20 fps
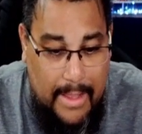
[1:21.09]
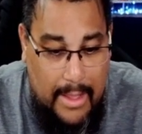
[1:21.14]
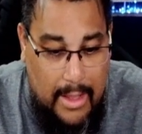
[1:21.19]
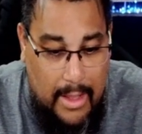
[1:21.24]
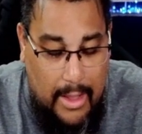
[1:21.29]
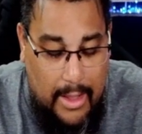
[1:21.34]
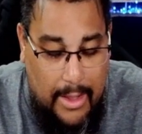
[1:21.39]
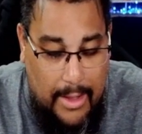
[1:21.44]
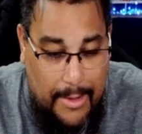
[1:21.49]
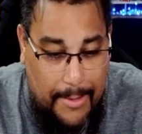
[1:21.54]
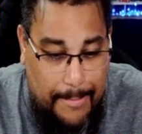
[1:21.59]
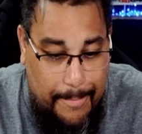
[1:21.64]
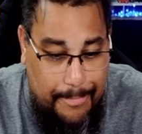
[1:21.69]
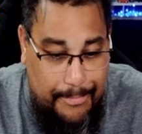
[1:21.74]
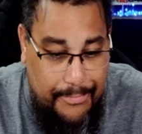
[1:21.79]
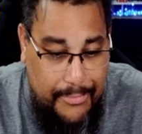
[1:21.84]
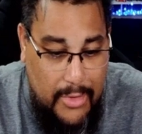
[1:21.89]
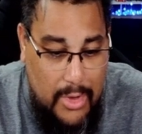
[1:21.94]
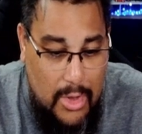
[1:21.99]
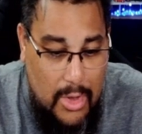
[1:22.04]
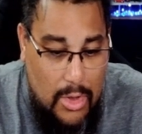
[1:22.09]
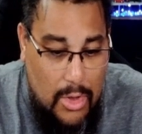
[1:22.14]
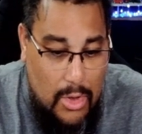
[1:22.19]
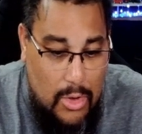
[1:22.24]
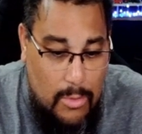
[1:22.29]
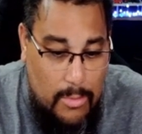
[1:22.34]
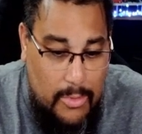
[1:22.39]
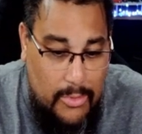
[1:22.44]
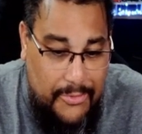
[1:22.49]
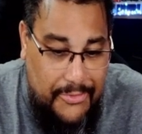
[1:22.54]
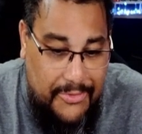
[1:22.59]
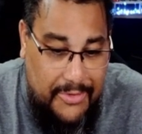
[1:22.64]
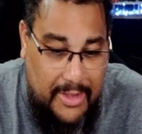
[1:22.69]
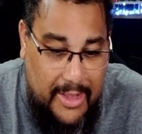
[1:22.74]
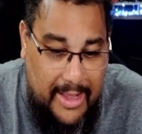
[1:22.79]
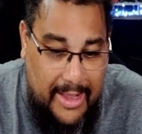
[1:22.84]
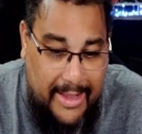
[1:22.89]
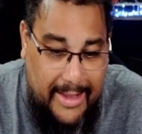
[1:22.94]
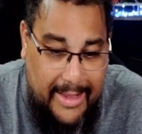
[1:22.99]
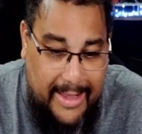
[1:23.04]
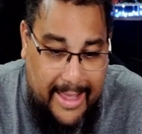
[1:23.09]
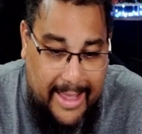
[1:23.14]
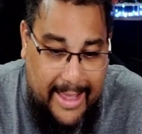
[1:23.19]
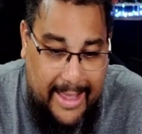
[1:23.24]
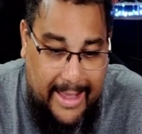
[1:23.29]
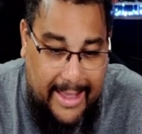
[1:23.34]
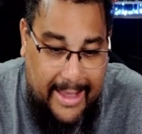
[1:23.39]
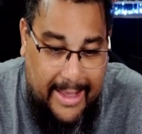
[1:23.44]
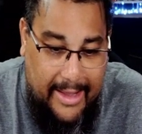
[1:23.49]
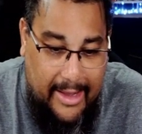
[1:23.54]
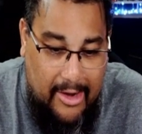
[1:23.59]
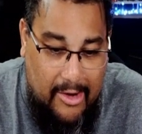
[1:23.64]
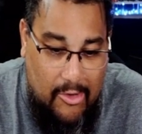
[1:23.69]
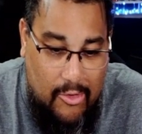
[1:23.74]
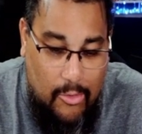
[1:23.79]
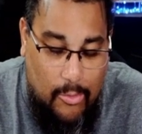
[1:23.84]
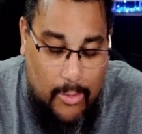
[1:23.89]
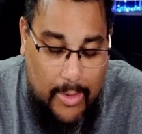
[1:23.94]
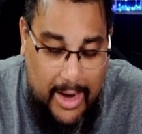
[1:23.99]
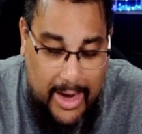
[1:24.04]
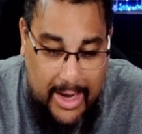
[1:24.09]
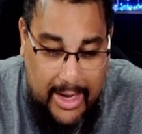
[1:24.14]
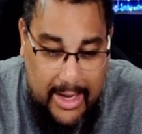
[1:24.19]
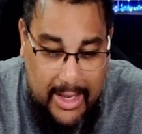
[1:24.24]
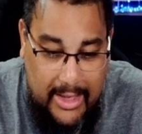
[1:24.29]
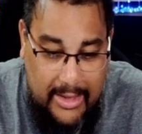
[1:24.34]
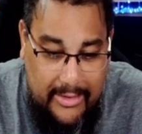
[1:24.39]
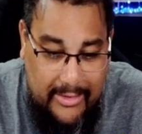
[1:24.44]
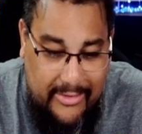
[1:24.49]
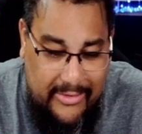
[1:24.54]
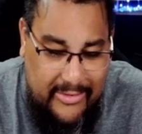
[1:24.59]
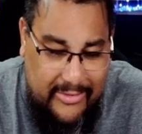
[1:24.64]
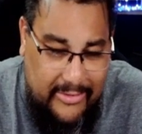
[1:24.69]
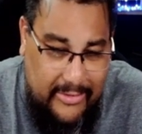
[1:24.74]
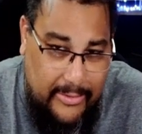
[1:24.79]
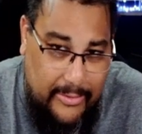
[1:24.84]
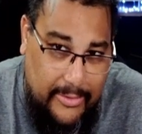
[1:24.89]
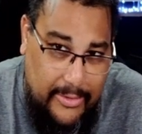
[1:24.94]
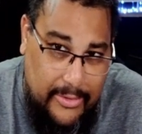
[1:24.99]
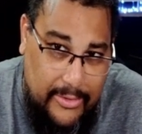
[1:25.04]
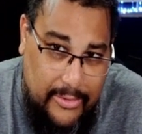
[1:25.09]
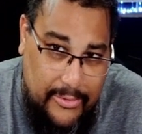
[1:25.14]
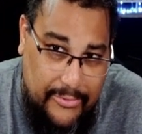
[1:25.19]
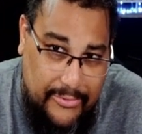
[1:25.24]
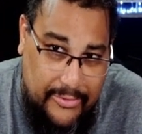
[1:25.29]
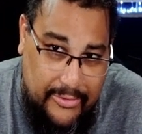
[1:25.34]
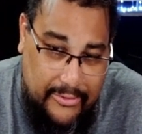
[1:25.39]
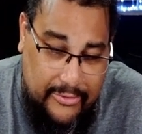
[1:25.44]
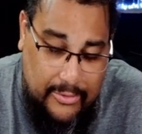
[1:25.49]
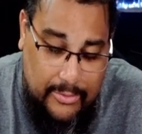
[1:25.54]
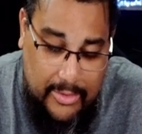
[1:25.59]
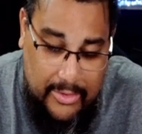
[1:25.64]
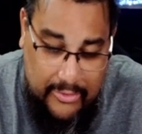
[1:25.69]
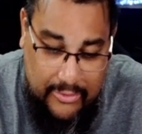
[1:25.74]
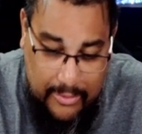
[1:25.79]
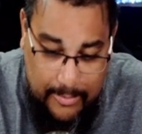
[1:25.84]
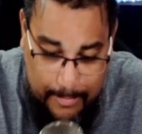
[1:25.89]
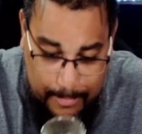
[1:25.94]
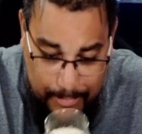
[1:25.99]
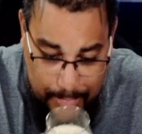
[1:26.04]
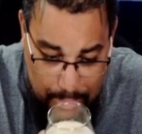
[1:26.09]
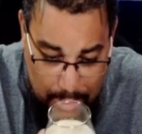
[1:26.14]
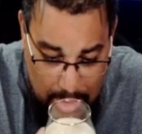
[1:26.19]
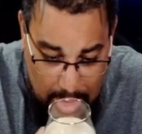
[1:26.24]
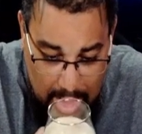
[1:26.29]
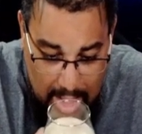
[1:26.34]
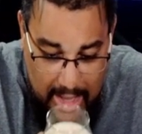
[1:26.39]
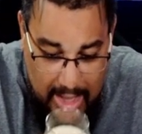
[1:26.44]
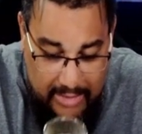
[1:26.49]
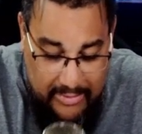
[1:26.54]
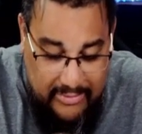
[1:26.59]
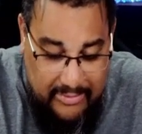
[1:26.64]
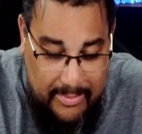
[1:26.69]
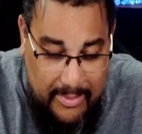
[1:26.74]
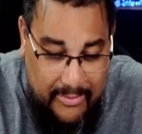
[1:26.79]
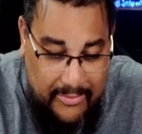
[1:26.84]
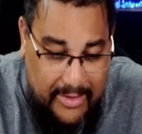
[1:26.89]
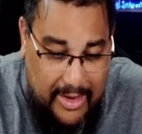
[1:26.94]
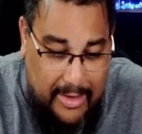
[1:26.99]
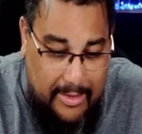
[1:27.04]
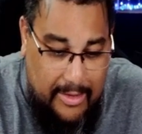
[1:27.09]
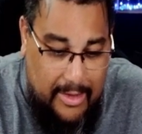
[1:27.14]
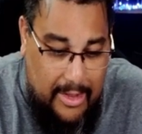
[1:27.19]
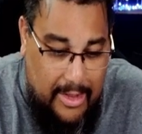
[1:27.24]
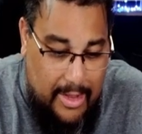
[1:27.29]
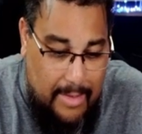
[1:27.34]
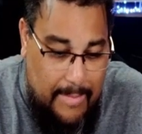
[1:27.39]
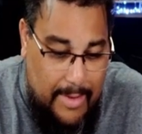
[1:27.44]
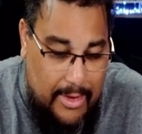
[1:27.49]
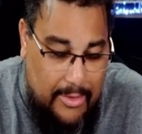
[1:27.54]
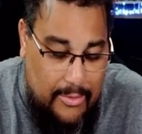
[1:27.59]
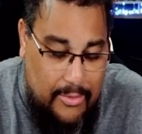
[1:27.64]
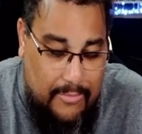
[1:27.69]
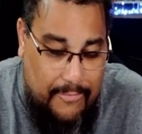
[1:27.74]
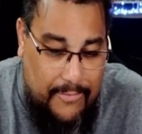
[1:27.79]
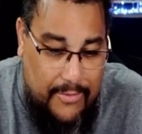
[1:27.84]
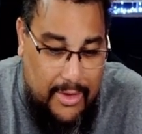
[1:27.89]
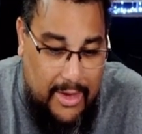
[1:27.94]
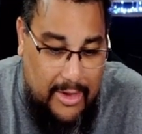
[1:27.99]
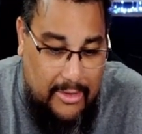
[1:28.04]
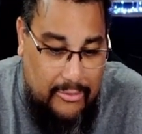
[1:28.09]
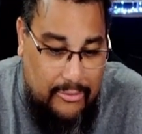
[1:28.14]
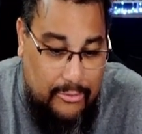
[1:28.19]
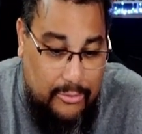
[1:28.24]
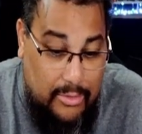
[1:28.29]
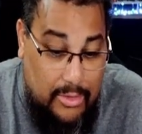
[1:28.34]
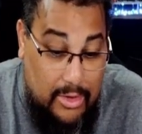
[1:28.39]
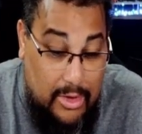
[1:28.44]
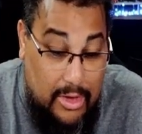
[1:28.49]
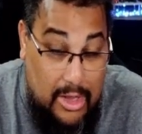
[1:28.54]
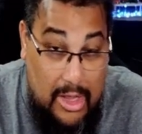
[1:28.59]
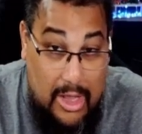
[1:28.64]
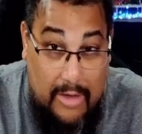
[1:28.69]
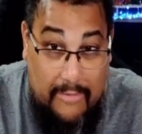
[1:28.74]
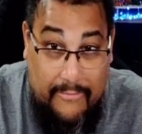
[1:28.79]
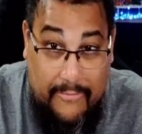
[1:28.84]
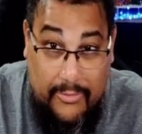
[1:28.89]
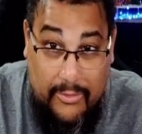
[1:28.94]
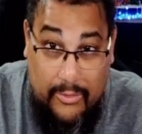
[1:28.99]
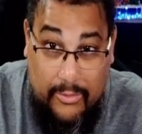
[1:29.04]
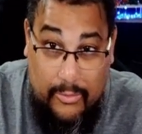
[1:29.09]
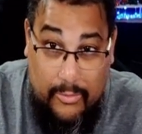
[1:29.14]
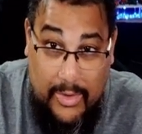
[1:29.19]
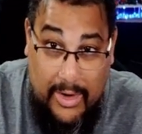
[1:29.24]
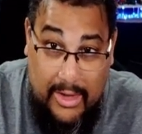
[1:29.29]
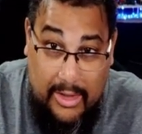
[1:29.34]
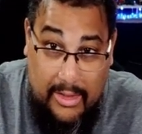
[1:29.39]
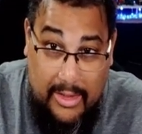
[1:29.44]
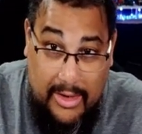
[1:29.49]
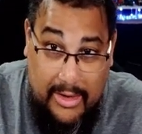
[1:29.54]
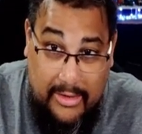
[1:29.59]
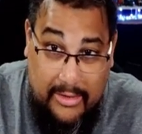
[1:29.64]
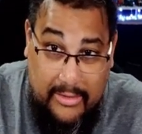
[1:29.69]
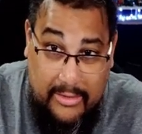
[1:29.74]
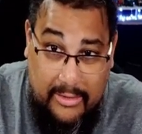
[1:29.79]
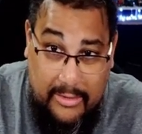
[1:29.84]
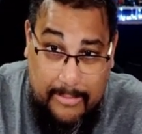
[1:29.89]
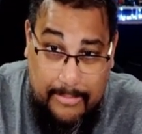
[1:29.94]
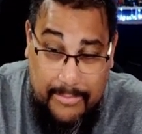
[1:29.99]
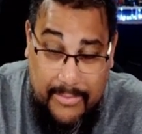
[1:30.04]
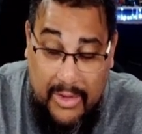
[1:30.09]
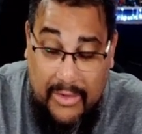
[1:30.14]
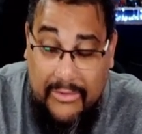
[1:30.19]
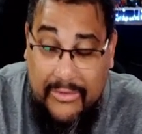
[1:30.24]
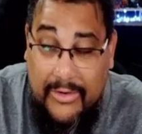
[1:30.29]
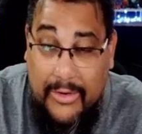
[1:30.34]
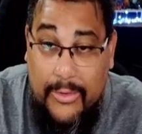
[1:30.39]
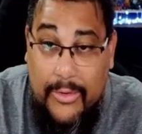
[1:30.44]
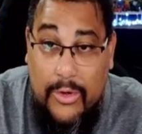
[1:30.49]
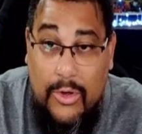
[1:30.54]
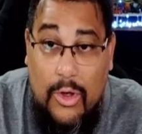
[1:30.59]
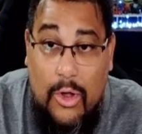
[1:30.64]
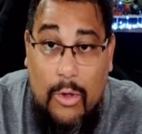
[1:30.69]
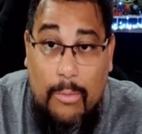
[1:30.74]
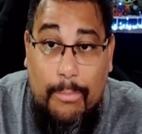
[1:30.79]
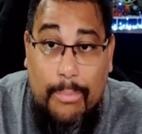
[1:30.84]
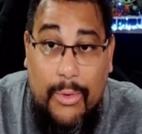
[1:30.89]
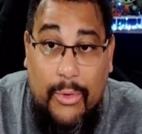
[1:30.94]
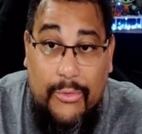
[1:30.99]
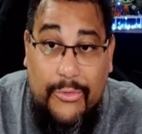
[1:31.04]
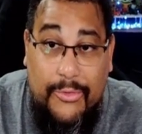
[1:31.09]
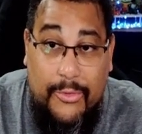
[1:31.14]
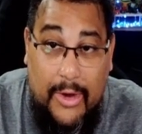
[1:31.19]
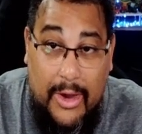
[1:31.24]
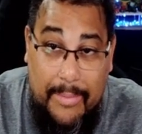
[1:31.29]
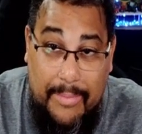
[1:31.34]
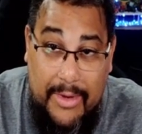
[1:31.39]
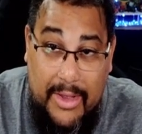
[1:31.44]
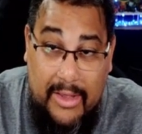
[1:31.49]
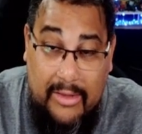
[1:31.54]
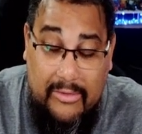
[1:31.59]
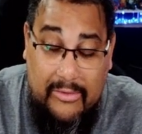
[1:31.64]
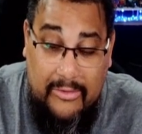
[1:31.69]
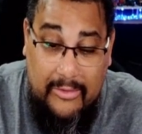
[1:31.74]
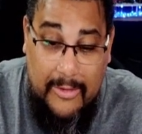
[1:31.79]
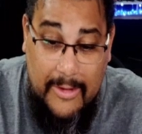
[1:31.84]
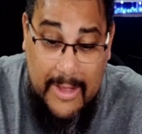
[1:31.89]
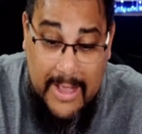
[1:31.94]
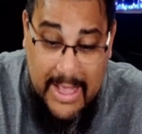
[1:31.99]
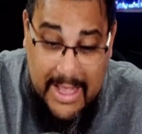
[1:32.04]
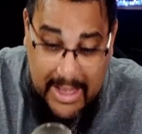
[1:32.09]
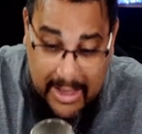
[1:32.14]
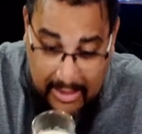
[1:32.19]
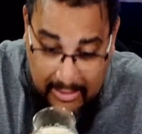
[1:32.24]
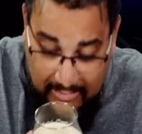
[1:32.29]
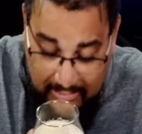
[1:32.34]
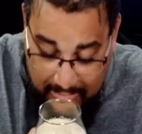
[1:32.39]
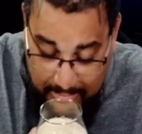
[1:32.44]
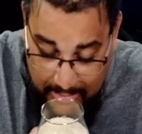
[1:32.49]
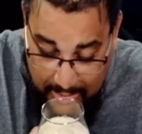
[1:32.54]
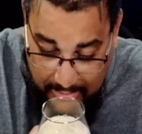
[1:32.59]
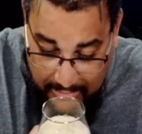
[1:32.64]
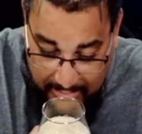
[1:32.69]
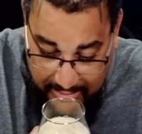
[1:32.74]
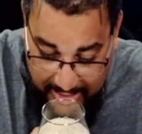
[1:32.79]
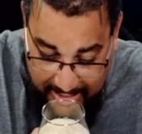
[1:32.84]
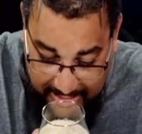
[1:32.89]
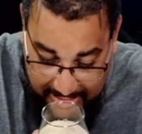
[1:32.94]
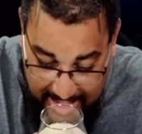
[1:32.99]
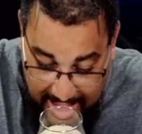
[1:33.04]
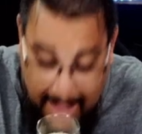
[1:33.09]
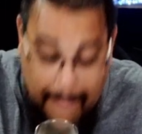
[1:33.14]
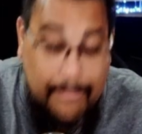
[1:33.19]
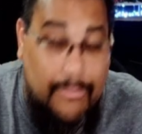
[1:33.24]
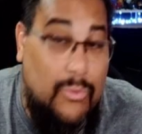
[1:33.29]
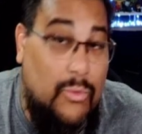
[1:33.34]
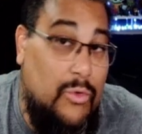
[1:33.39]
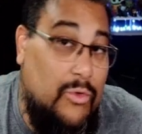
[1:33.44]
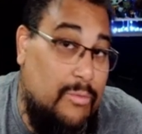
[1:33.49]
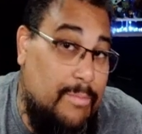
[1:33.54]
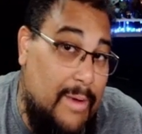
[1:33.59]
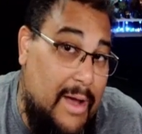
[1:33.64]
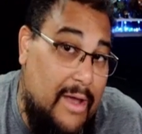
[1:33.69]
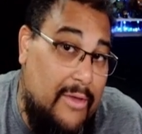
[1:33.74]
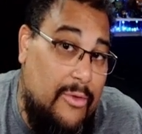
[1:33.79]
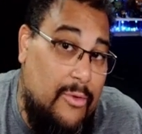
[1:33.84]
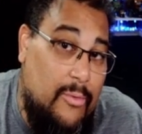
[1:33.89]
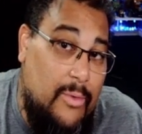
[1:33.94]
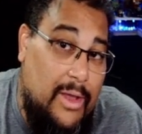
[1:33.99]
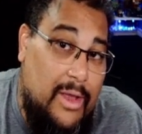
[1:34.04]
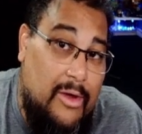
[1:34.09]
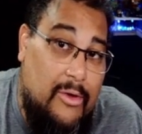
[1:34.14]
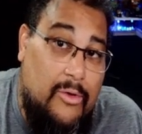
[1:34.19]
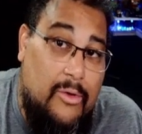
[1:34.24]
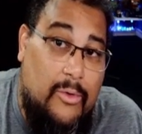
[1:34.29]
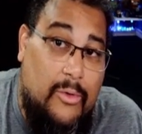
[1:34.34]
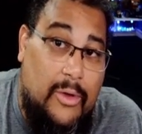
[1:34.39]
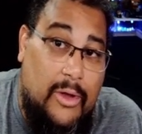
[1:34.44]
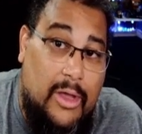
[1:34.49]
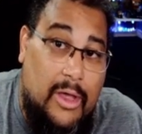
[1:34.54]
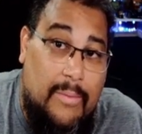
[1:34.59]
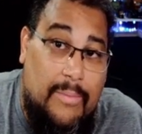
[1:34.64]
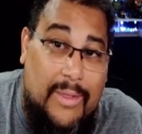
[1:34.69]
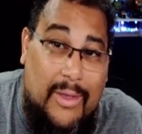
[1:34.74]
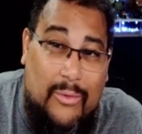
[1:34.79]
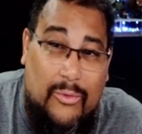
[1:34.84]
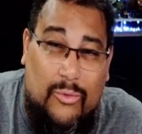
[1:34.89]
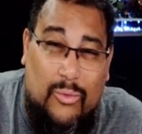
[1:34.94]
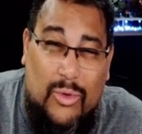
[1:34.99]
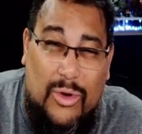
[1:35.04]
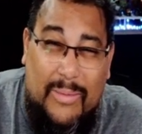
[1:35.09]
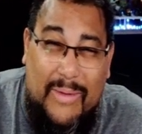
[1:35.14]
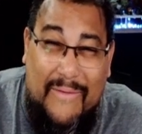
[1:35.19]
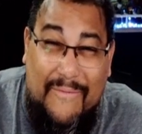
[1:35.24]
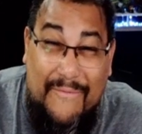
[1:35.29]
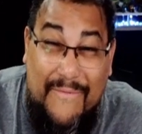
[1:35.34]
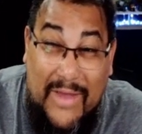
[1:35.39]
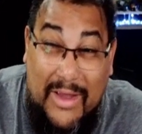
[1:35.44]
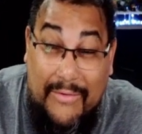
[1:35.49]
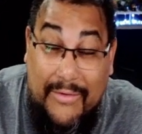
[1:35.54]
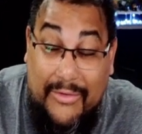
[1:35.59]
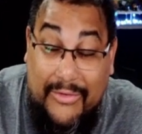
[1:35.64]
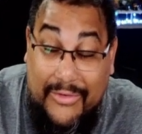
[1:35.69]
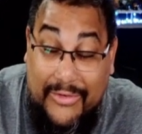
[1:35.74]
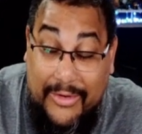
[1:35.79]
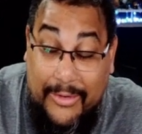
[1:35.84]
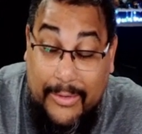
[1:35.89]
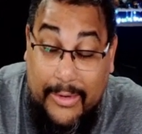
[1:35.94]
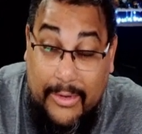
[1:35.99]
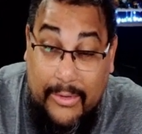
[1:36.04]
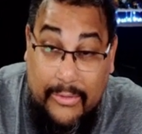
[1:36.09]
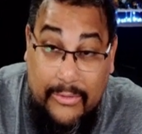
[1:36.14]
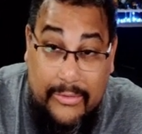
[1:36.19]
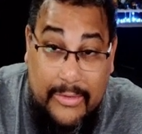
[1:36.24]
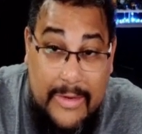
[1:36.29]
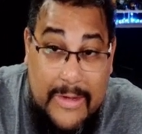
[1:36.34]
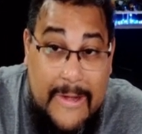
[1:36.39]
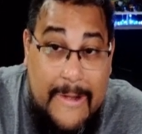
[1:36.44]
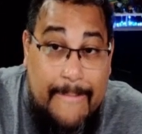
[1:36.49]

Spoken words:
Almost like a grainy cereal situation. It smells like, I don't know if you guys ever recollect a cereal called Post Grape Nuts. It smells like that, which, by the way, growing up, that was one of my favorite cereals.